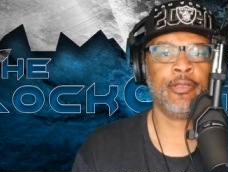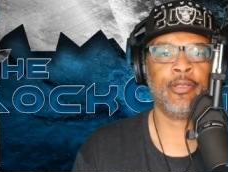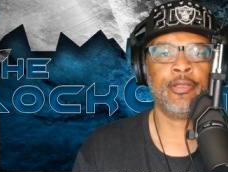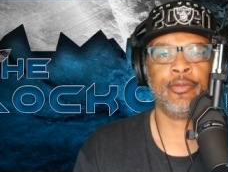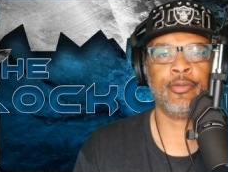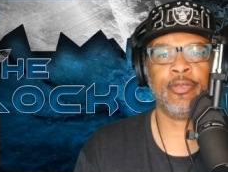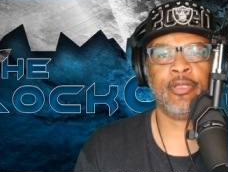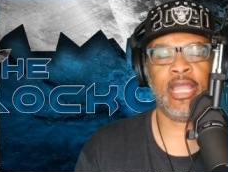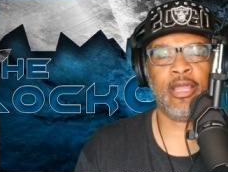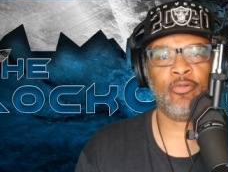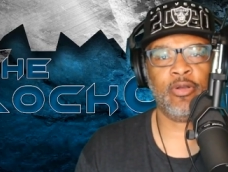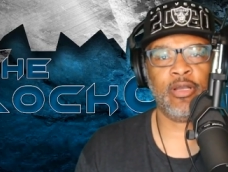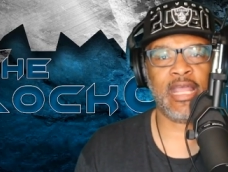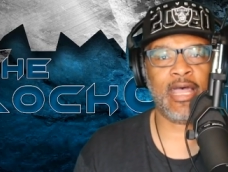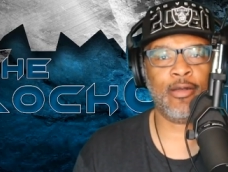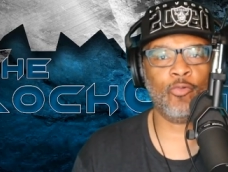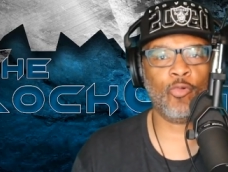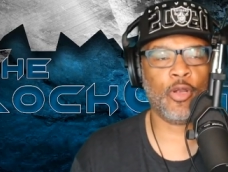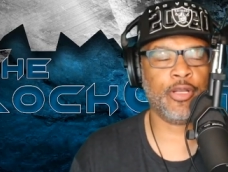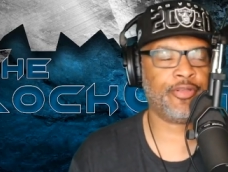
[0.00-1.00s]
Now, when
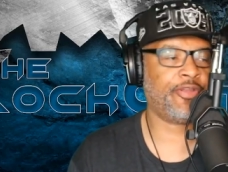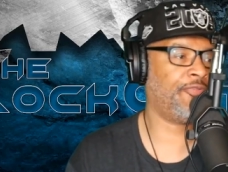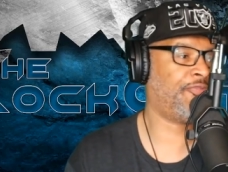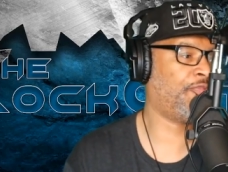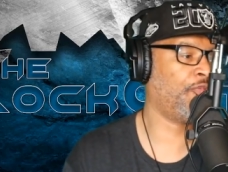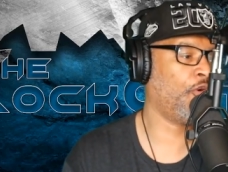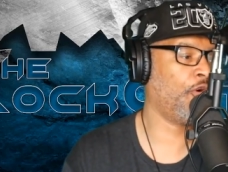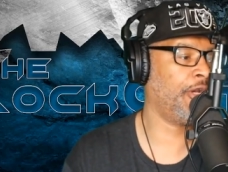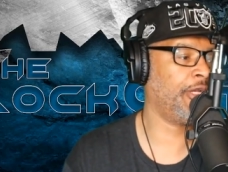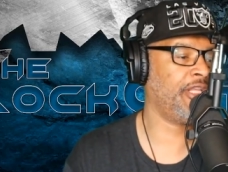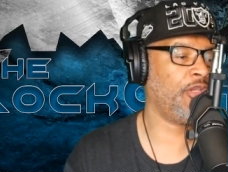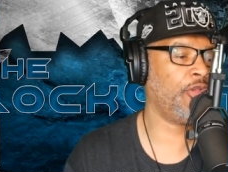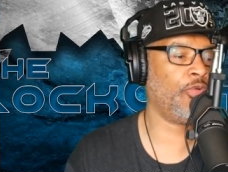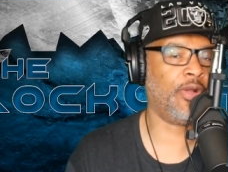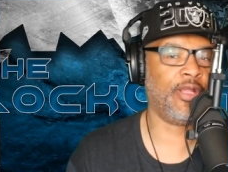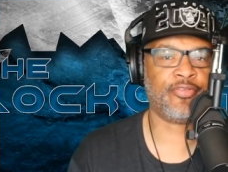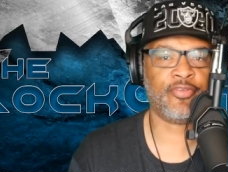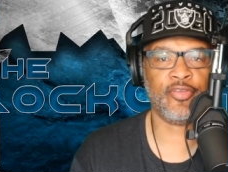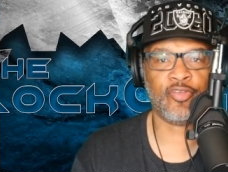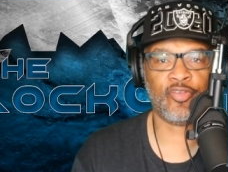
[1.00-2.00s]
I worked it for U
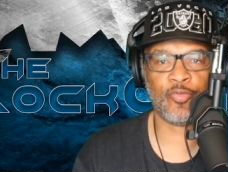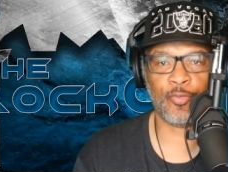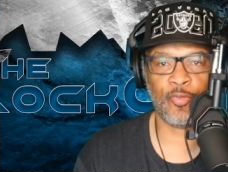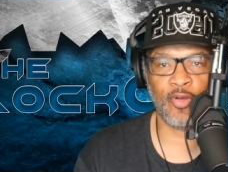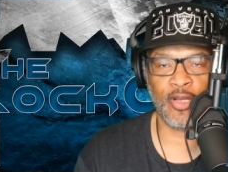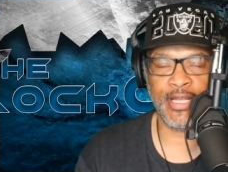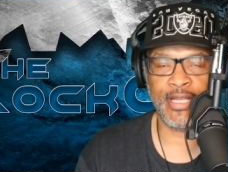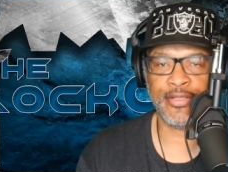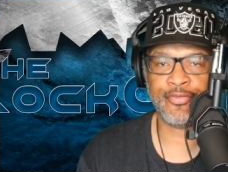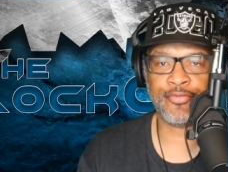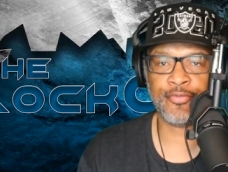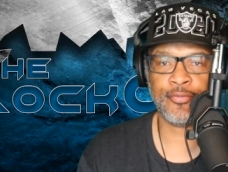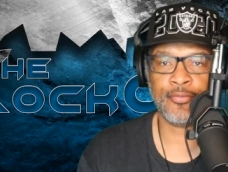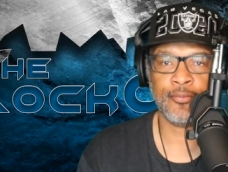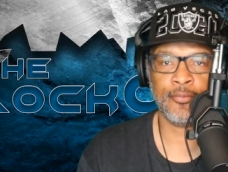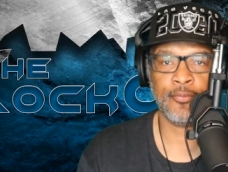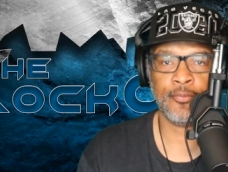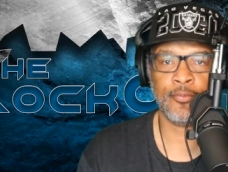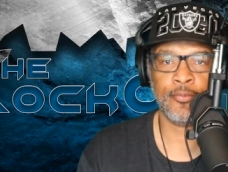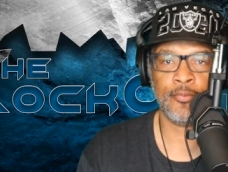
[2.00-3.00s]
S Express,
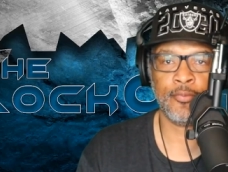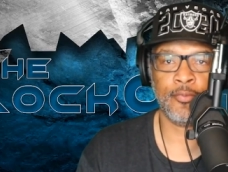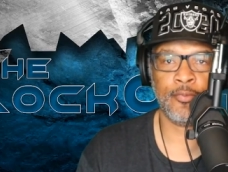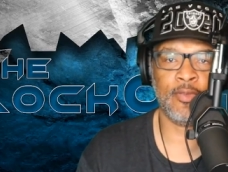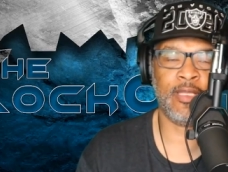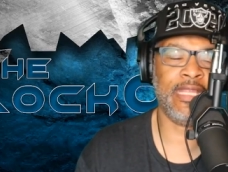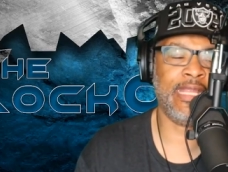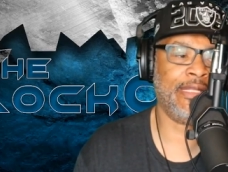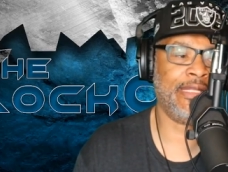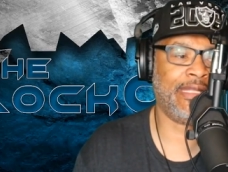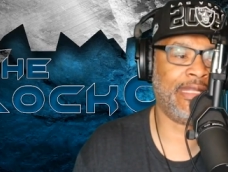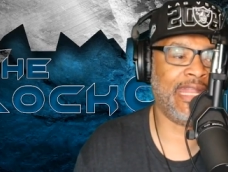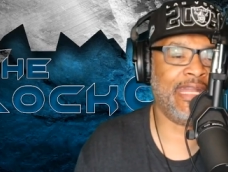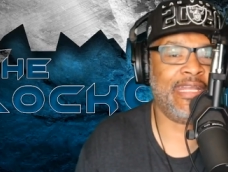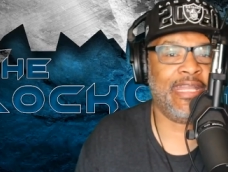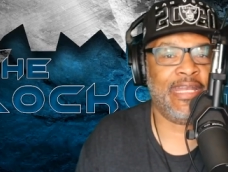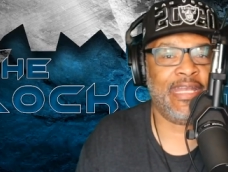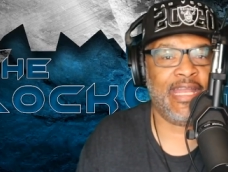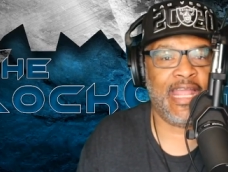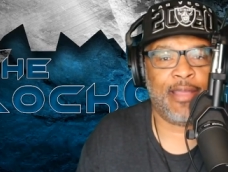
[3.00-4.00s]
they, they
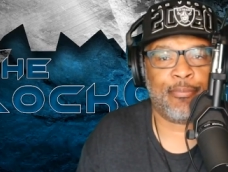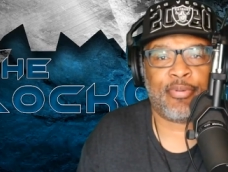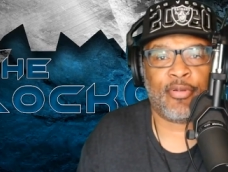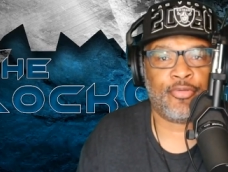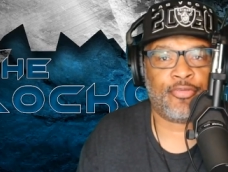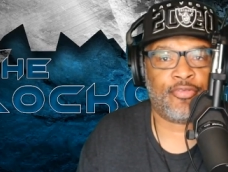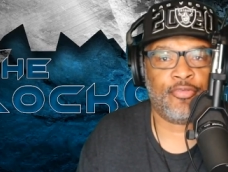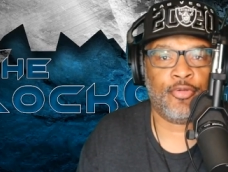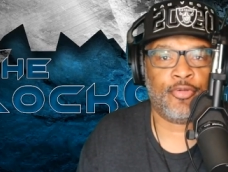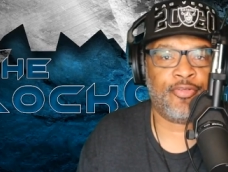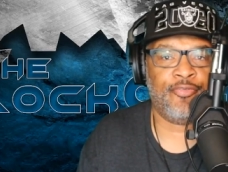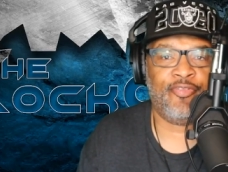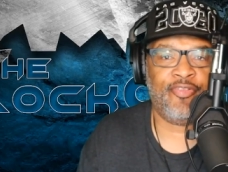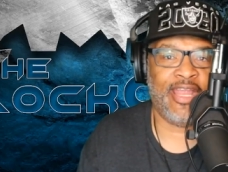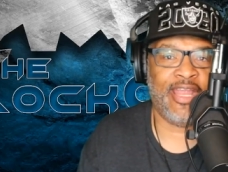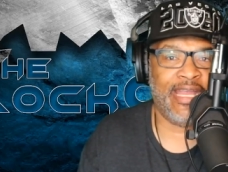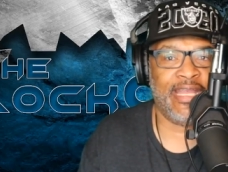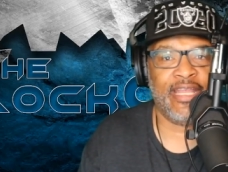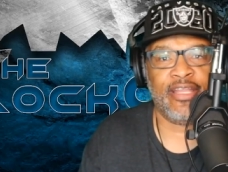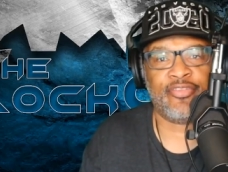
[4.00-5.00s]
didn't have personal
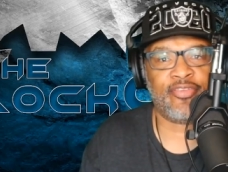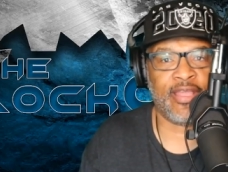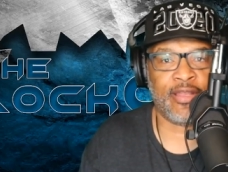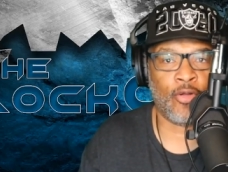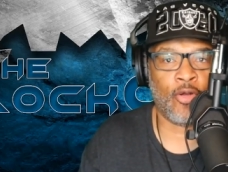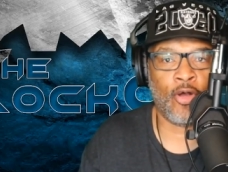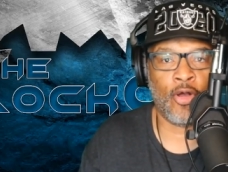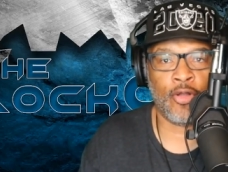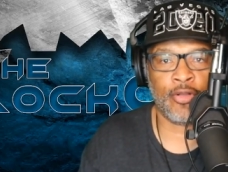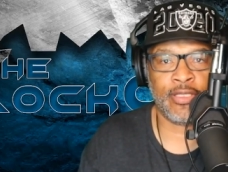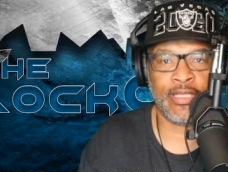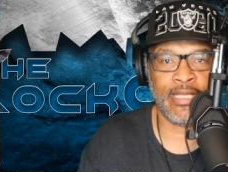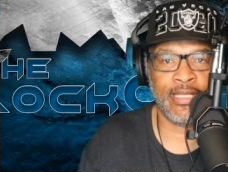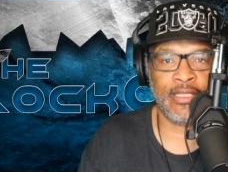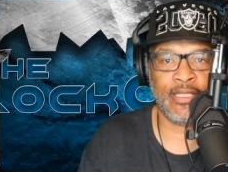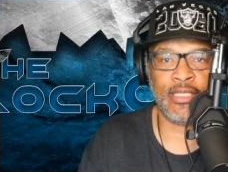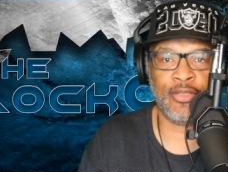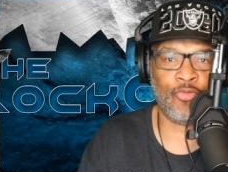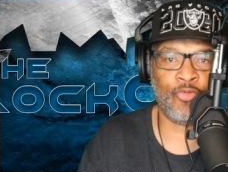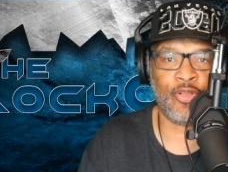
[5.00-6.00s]
conveyance at all. They,
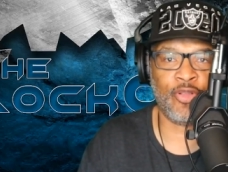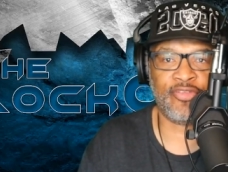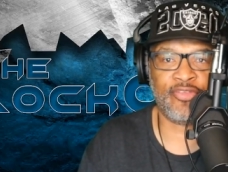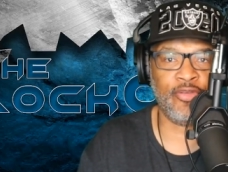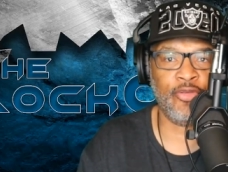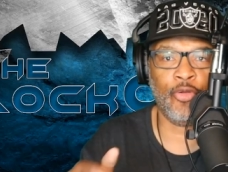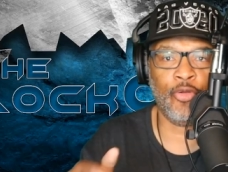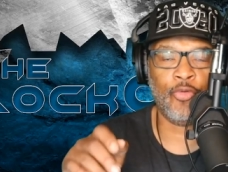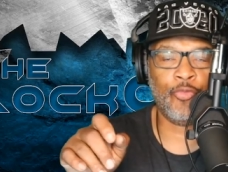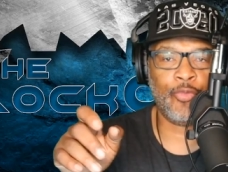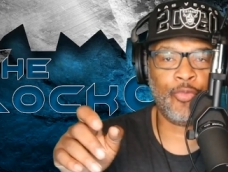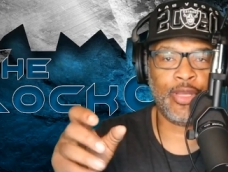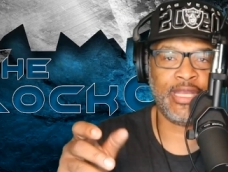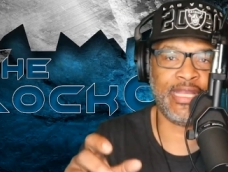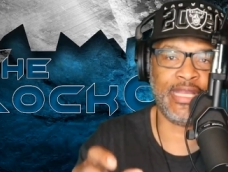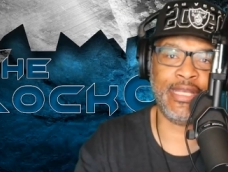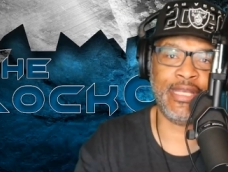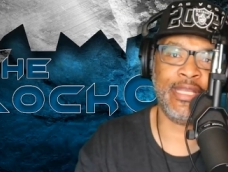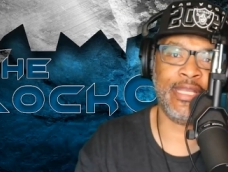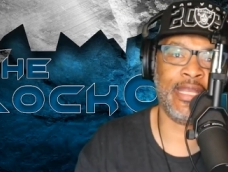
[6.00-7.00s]
it wasn't nowhere
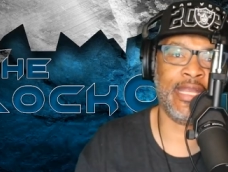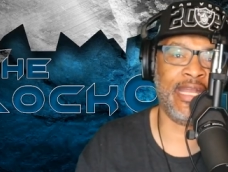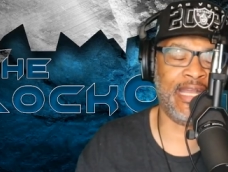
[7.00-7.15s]
in there.